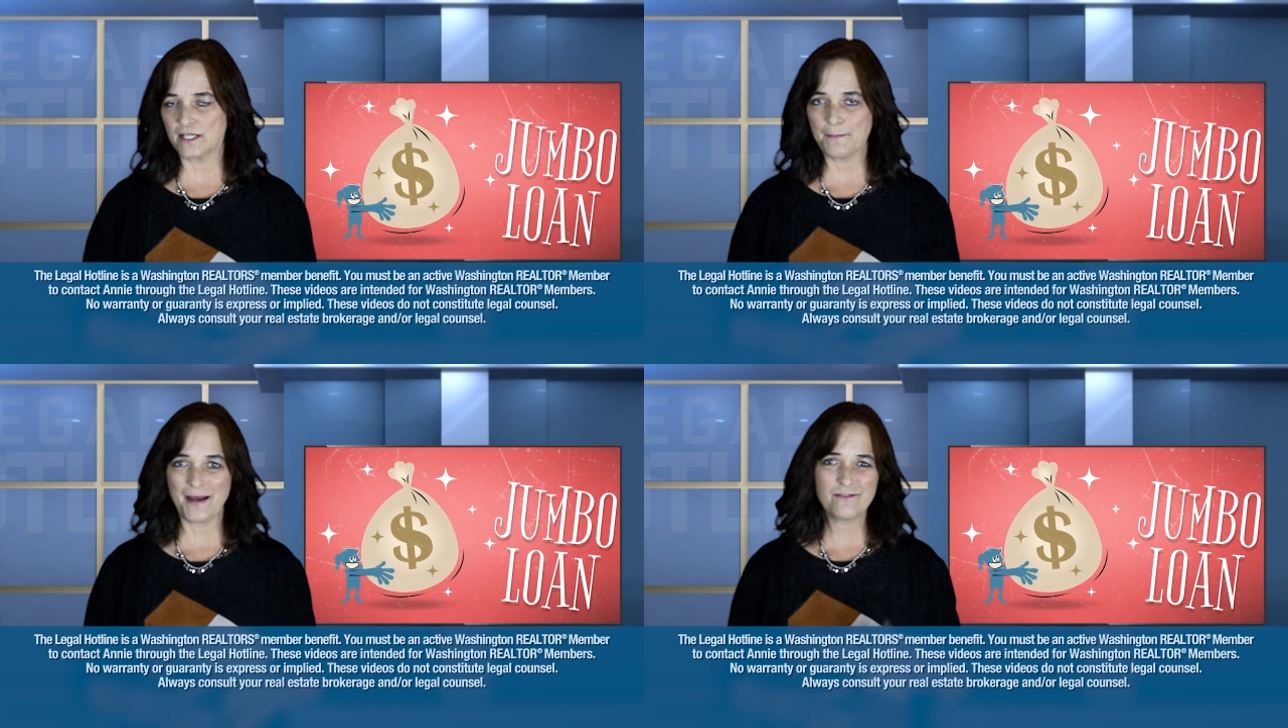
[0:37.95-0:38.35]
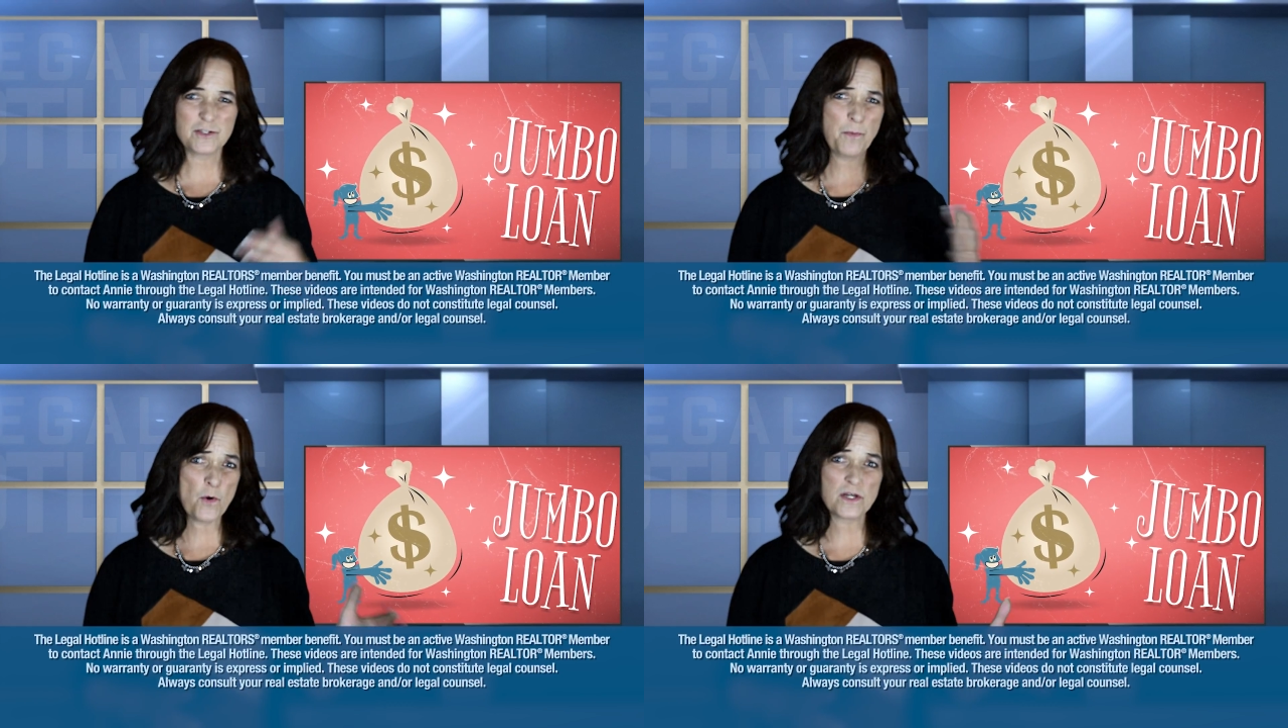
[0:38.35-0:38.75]
they might have
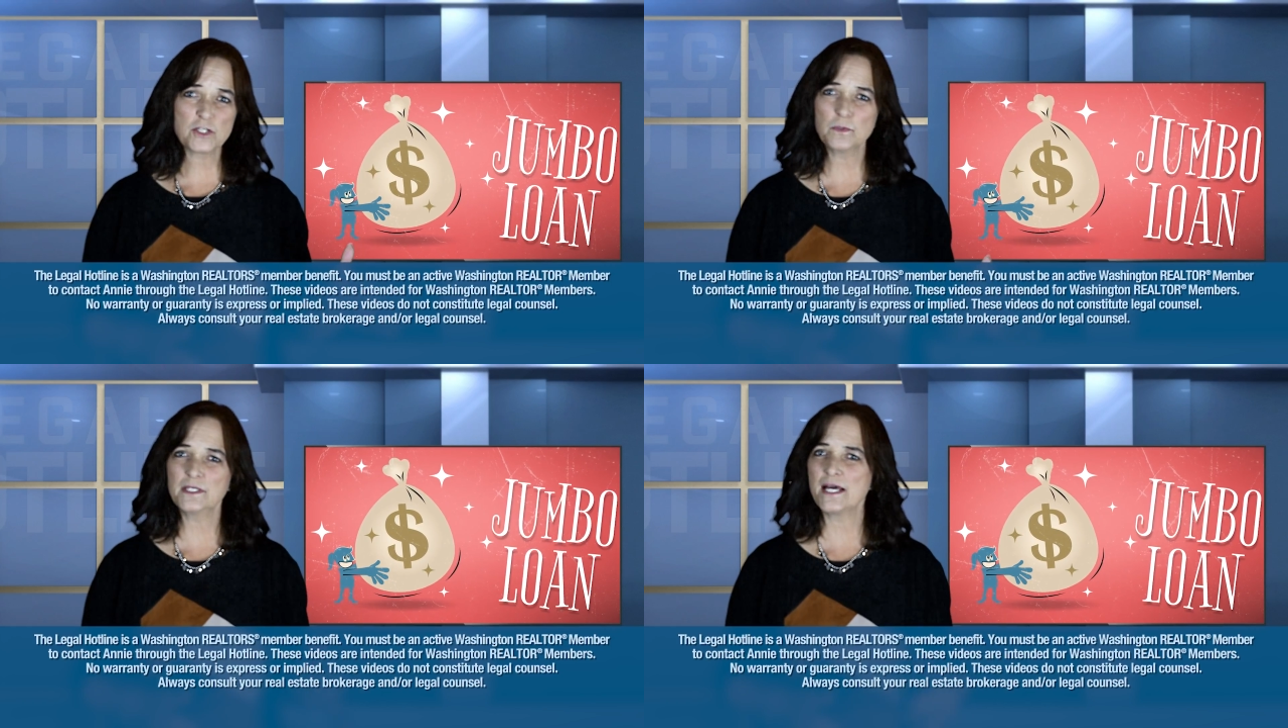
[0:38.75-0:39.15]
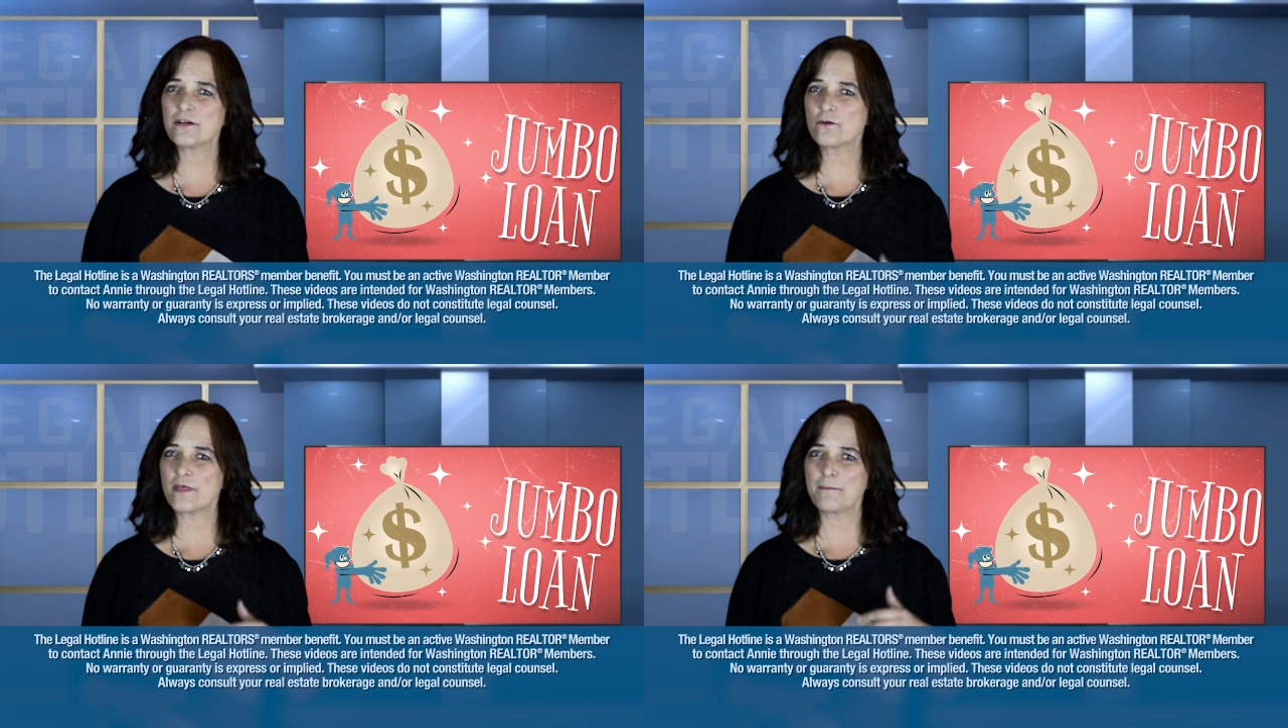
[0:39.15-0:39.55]
spoken to a
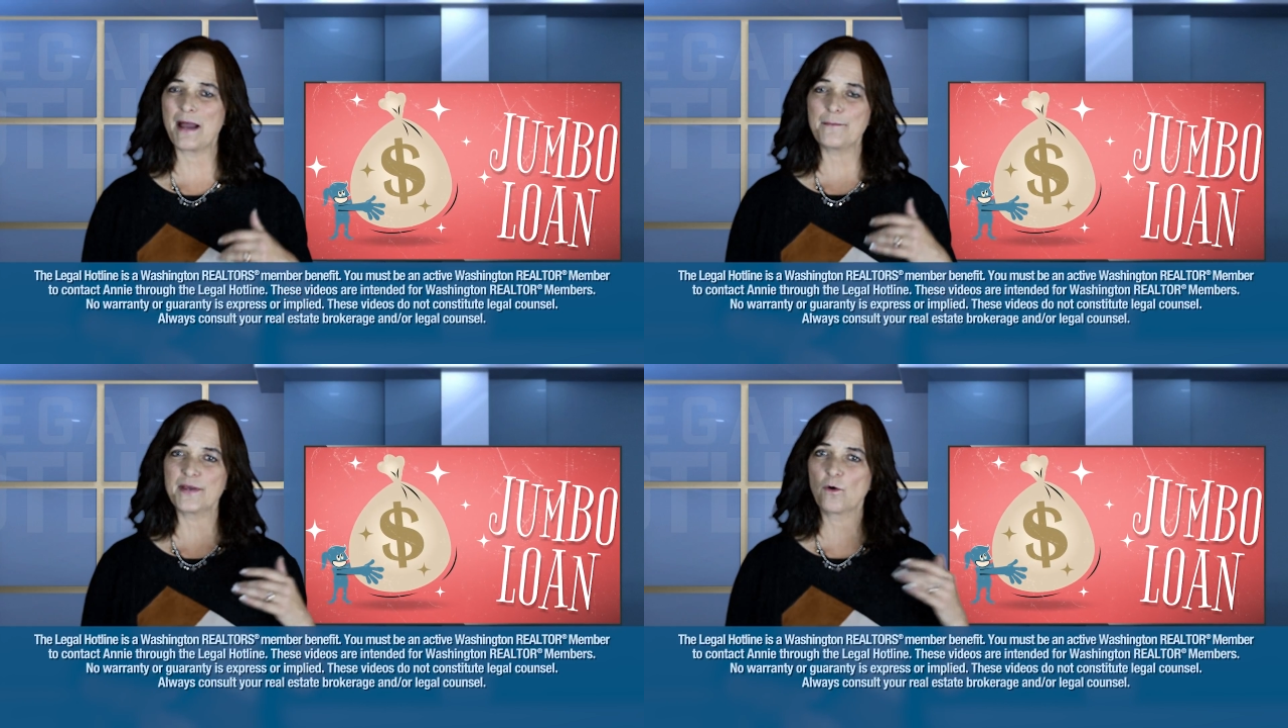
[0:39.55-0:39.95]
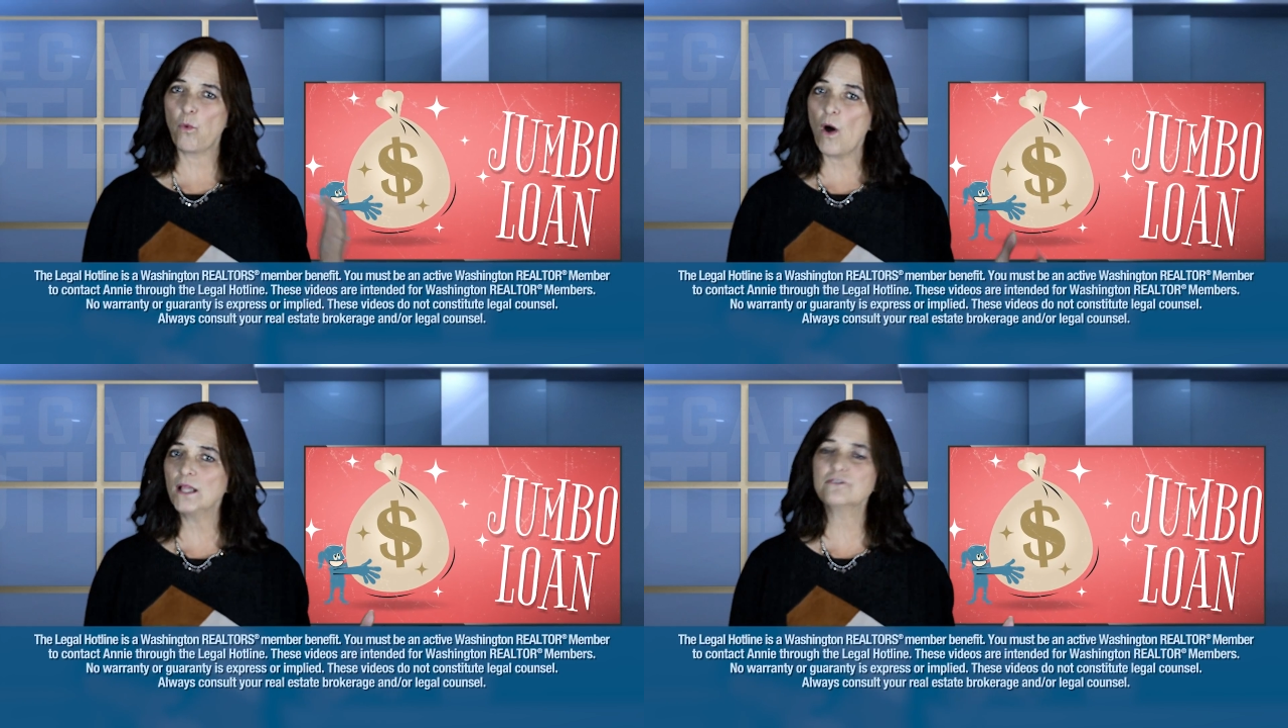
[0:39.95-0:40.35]
lender, they might be
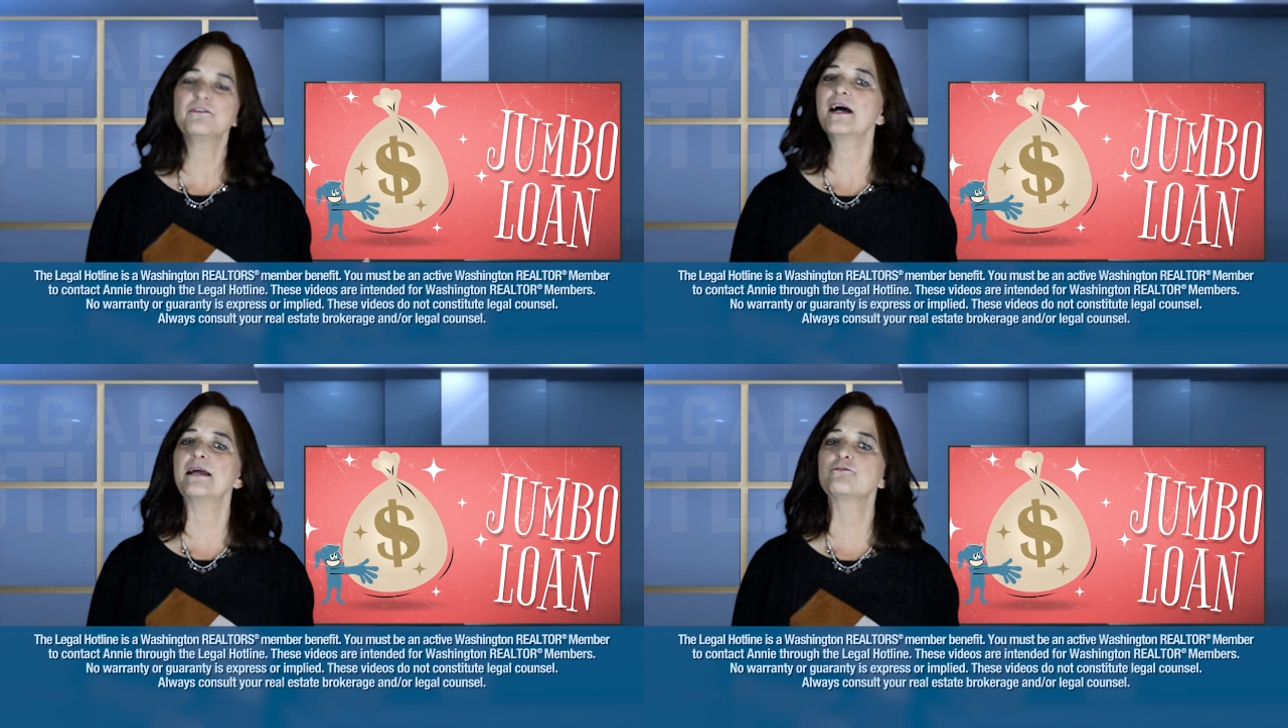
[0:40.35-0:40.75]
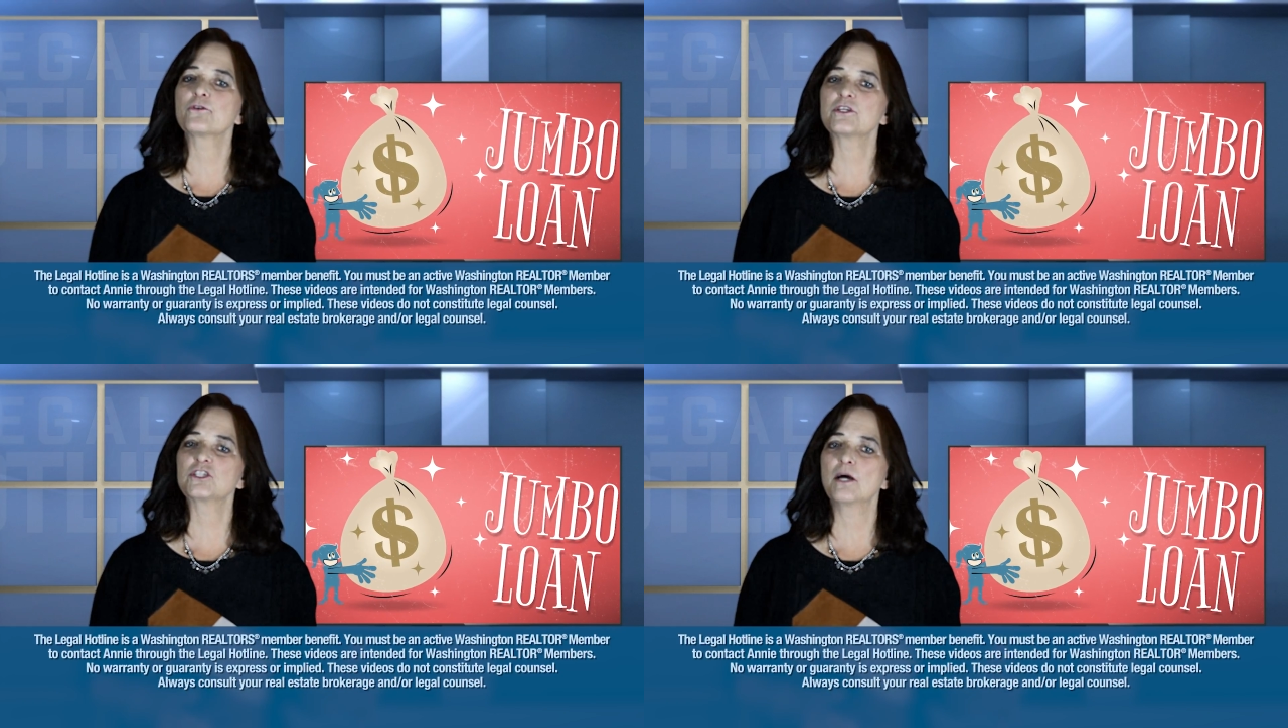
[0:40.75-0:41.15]
qualified for
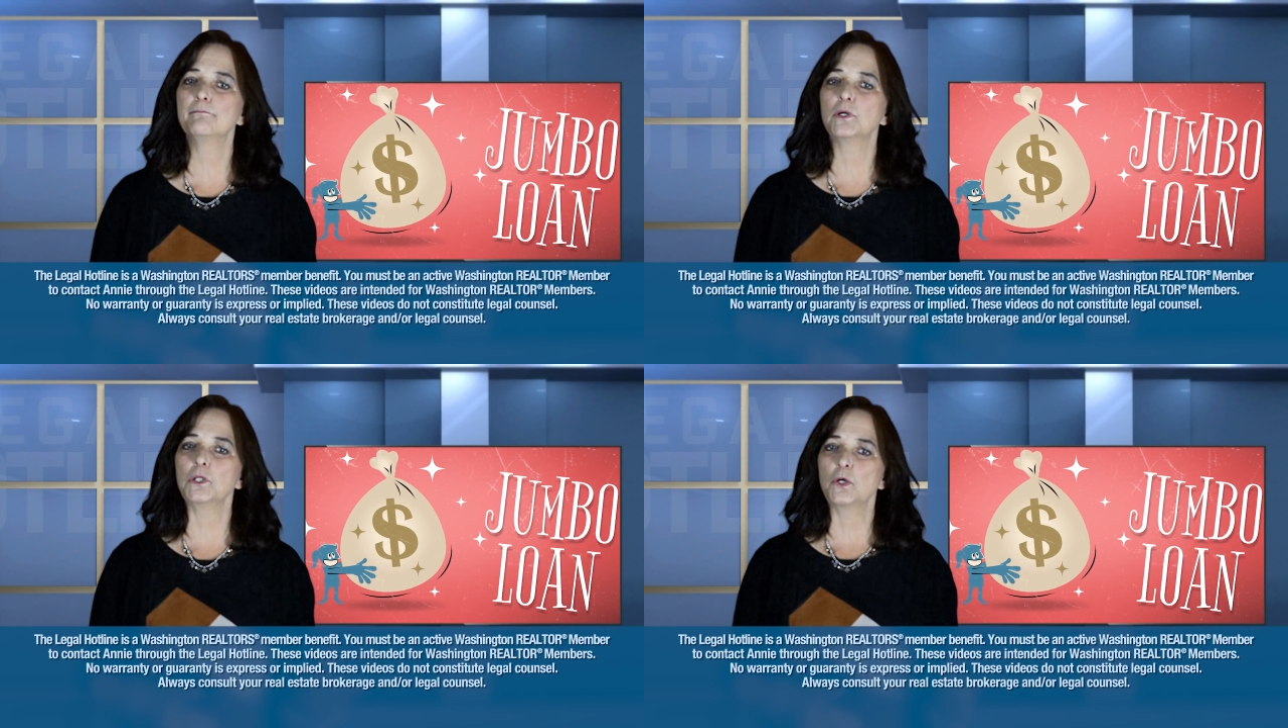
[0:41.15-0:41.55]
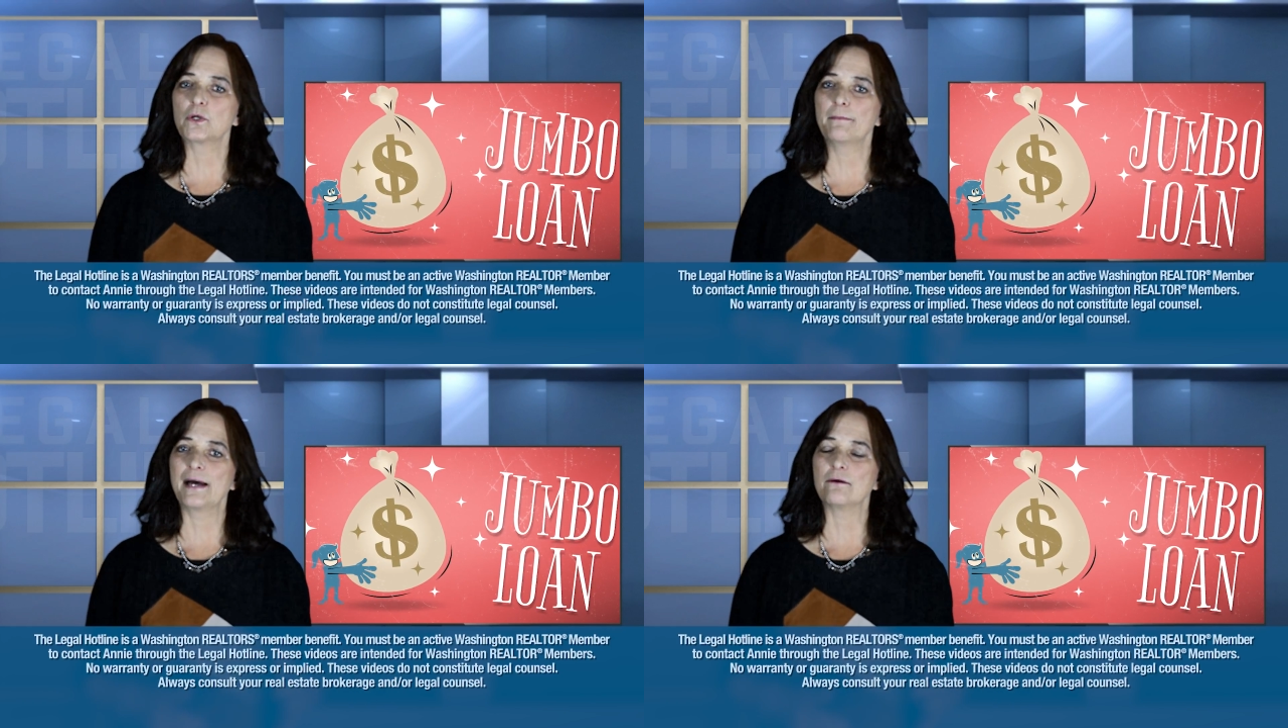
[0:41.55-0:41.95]
the jumbo loan
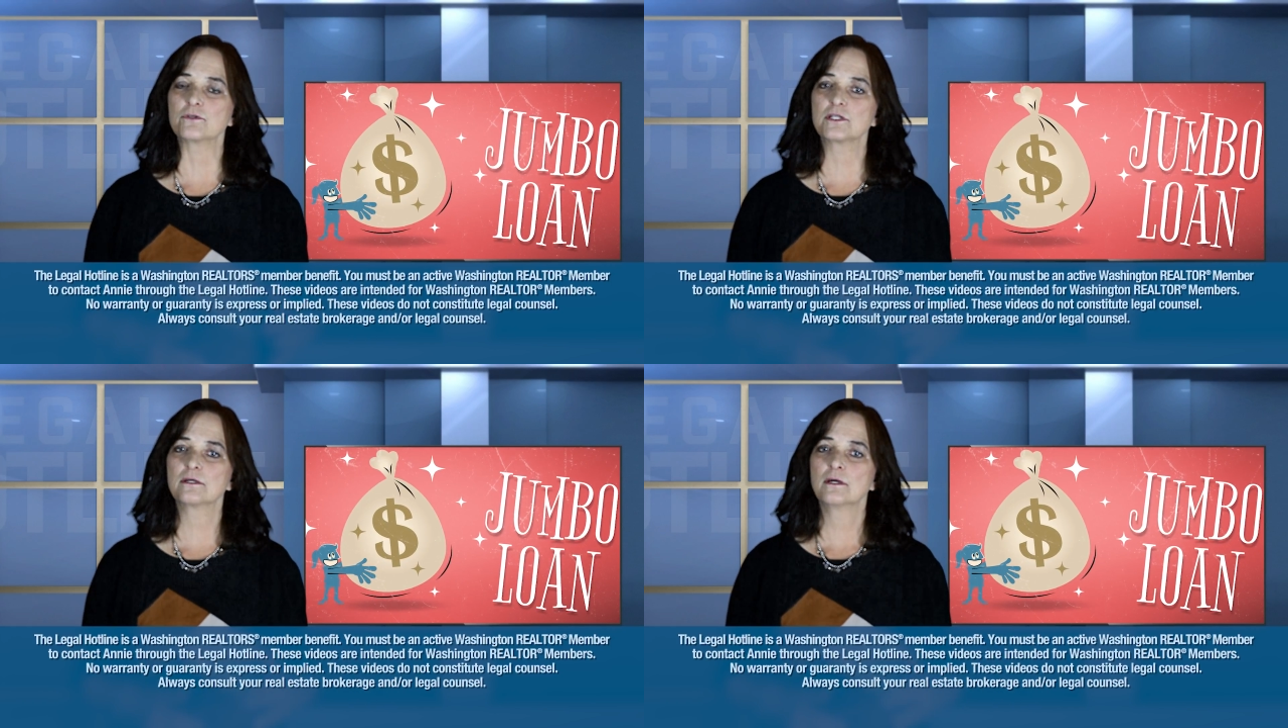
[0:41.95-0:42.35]
amount,